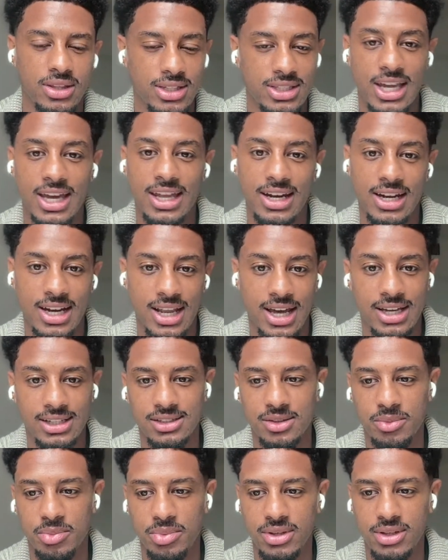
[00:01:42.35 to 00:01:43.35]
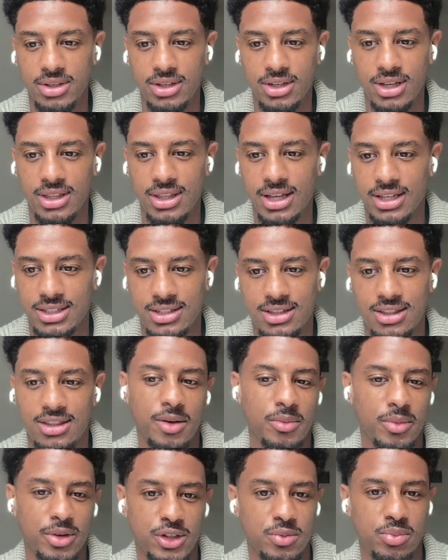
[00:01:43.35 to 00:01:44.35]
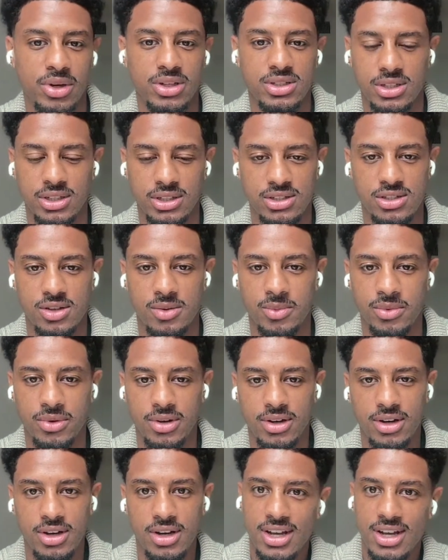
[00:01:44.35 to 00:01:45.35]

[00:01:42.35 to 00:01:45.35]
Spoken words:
this candidate has an opinion, and that's them expressing it somewhere.